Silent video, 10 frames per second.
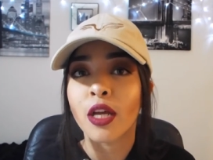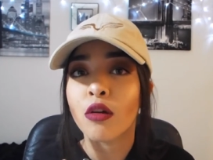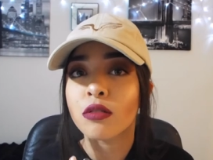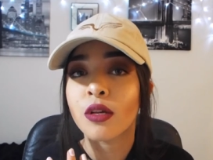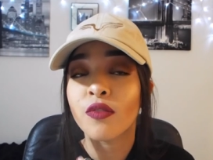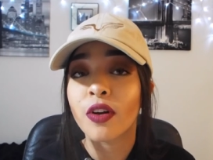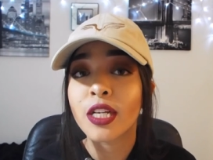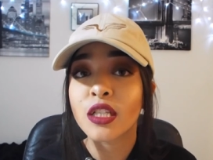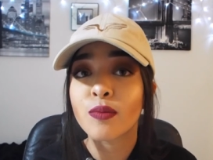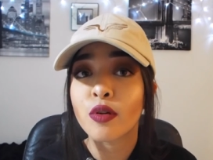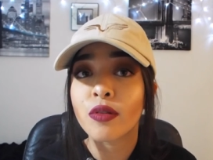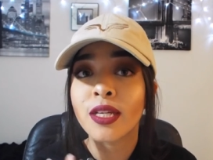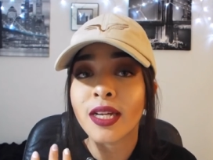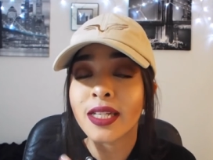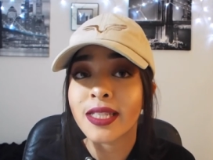It goes on very smooth
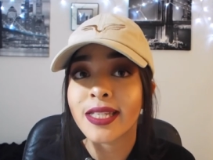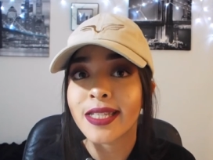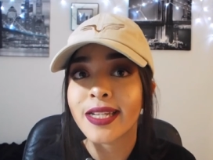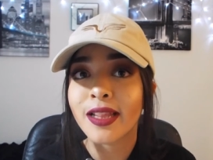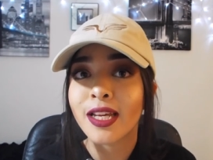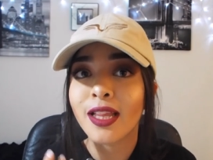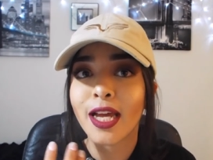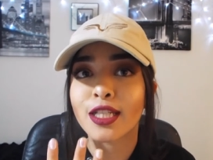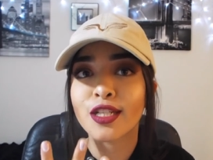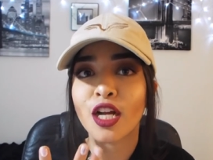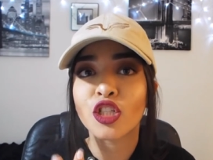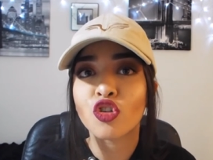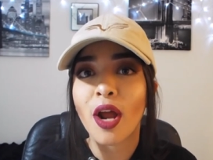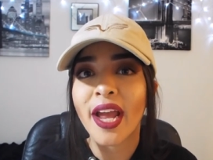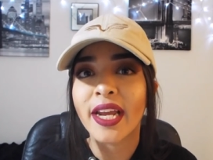and consistently. Like, it's not
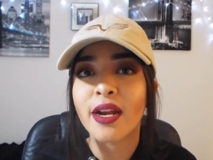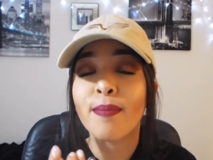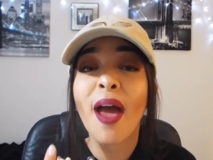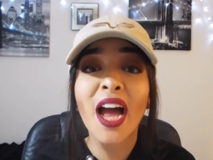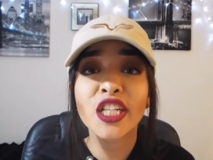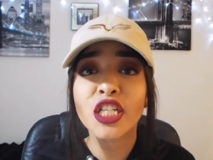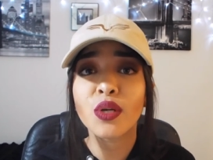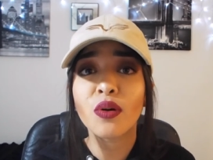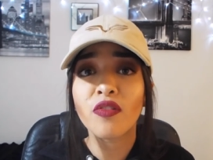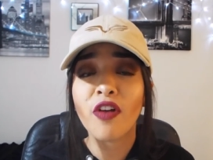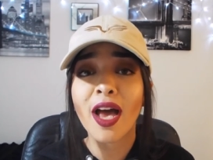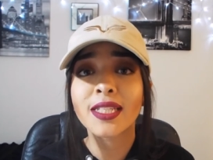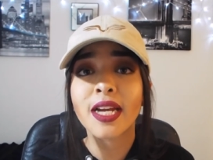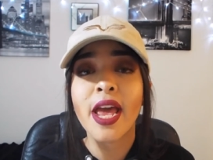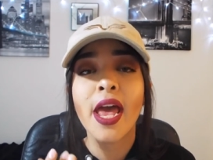drying and patchy real
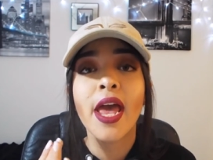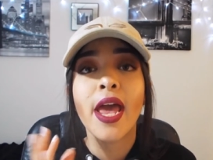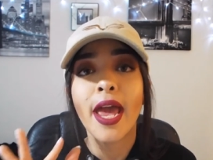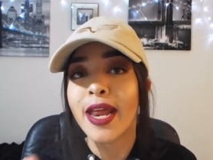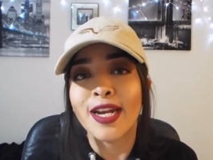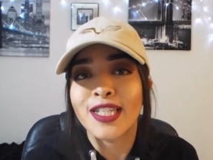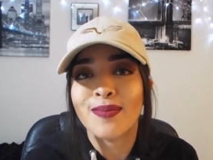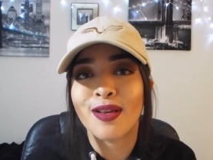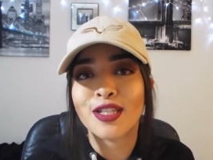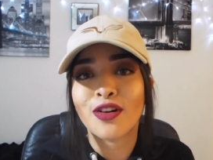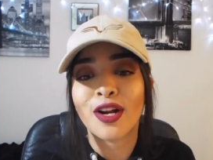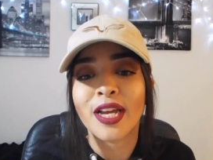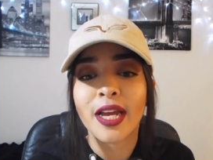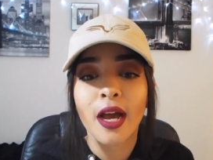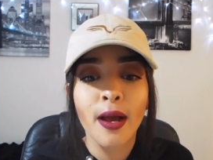fast. And it smells great.